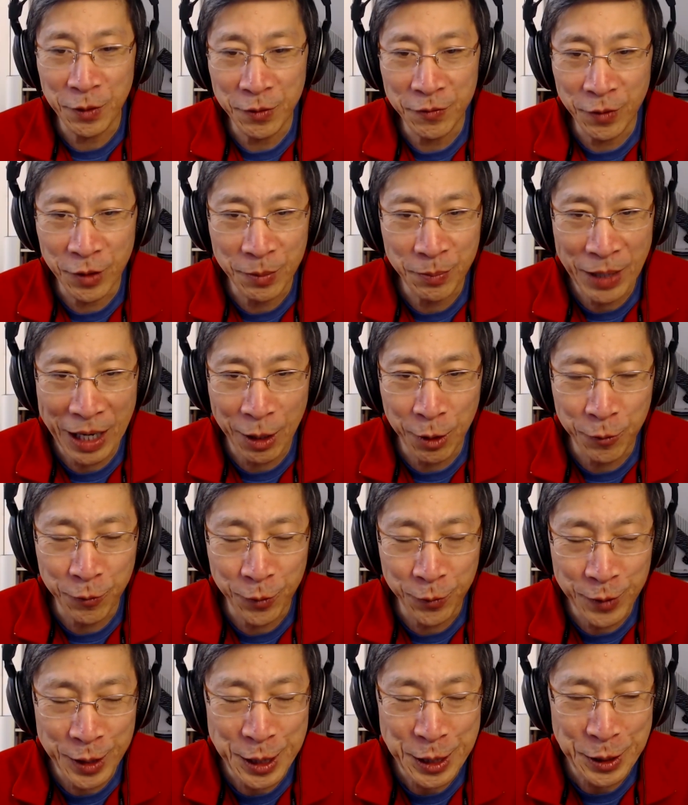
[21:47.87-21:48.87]
very powerful
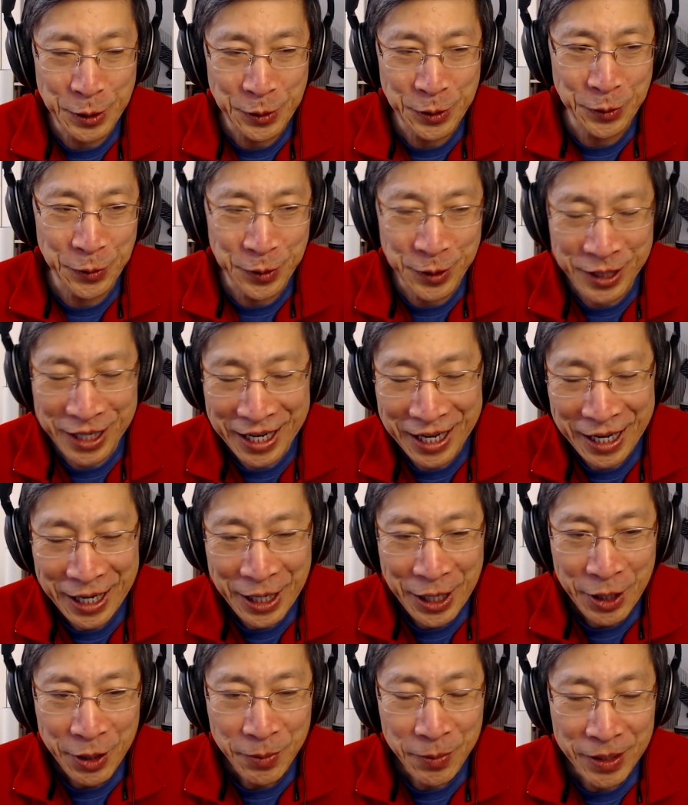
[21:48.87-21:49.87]
radio source.
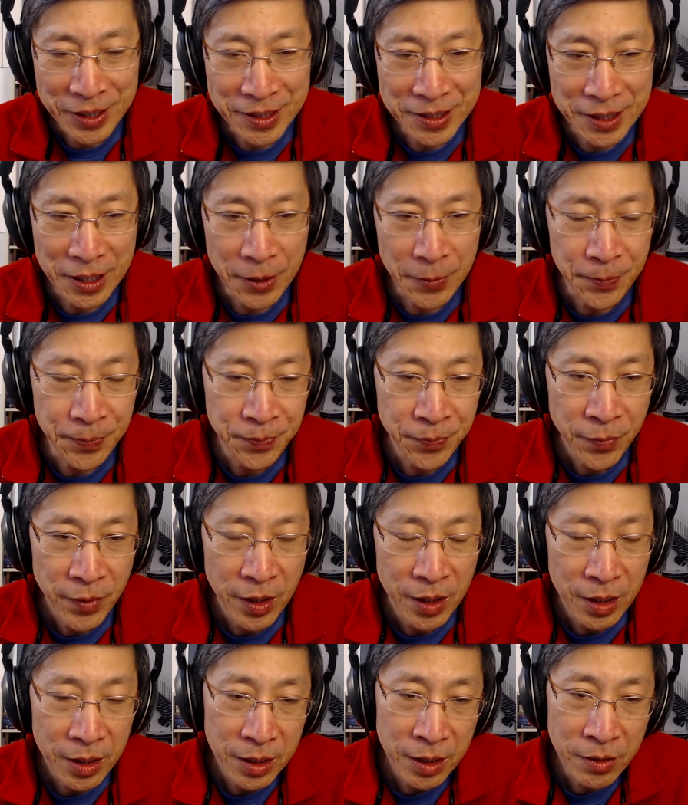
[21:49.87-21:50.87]
But
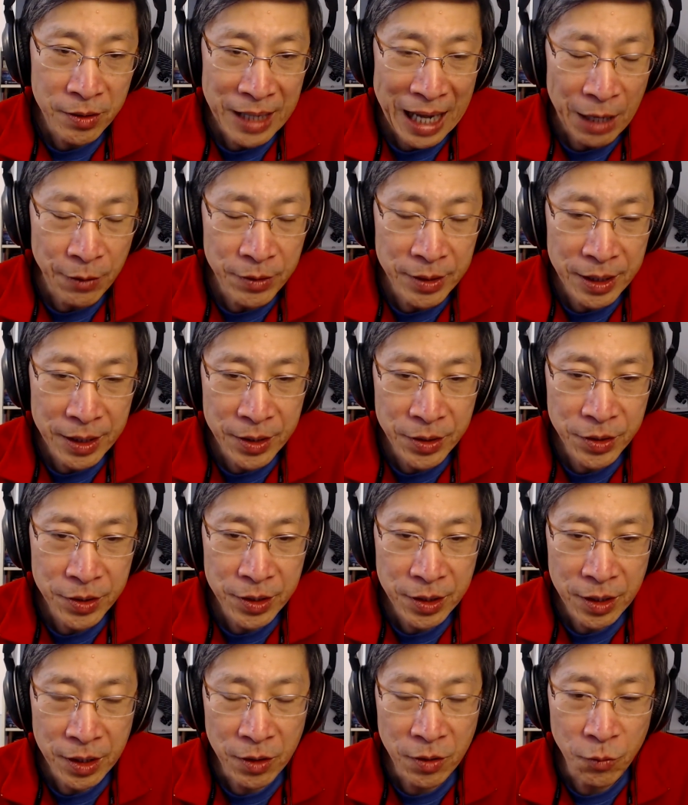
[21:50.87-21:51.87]
nowadays
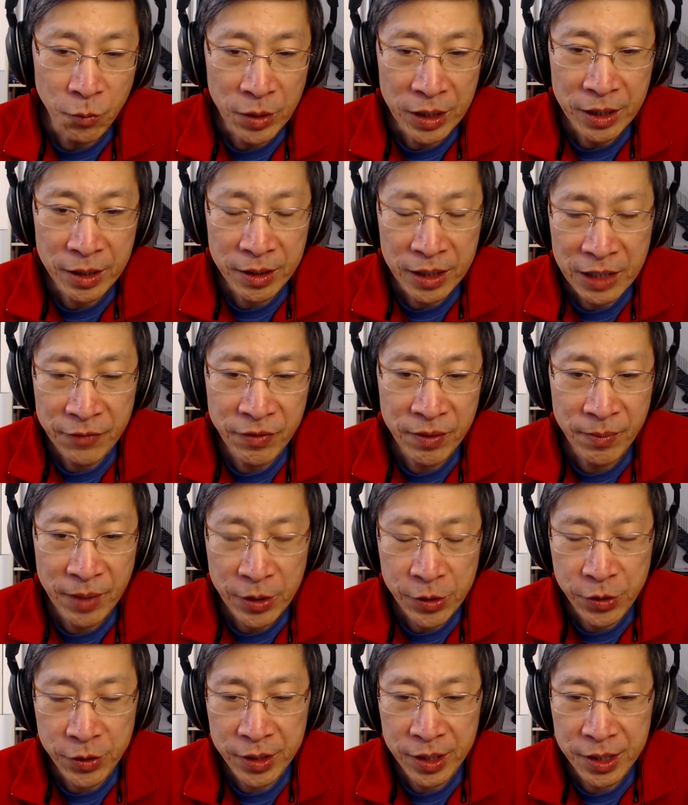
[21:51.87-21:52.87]
we can even
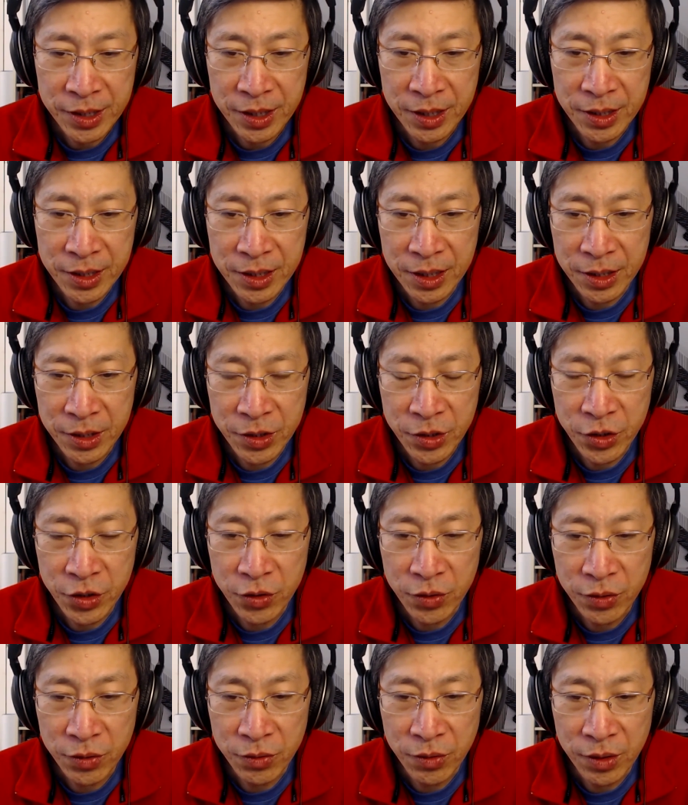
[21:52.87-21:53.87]
measure distances
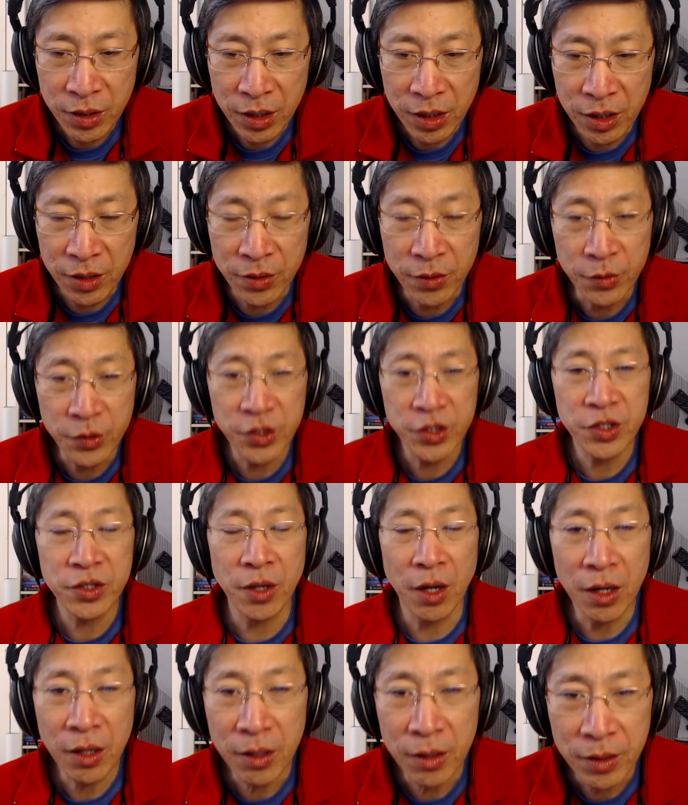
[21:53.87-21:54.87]
to other
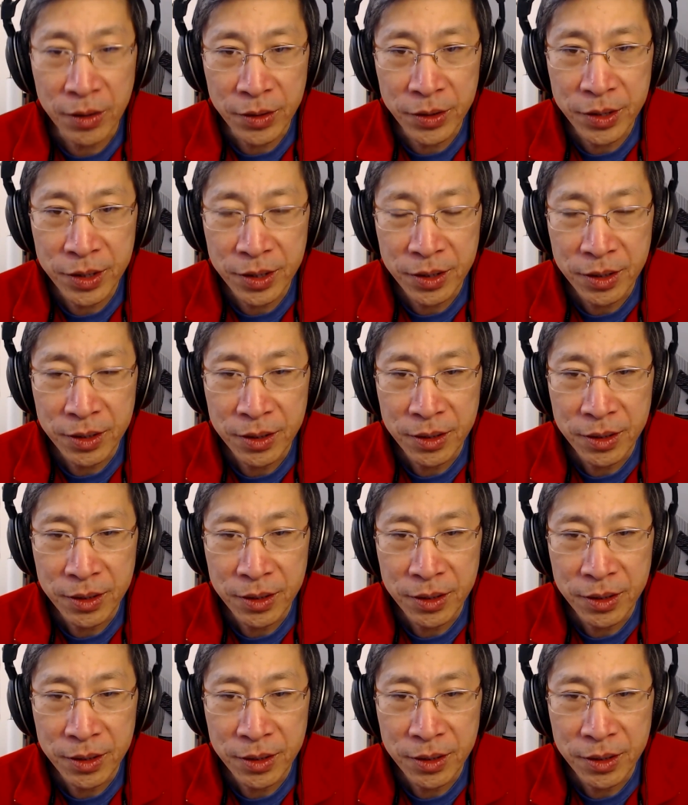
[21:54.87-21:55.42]
stars.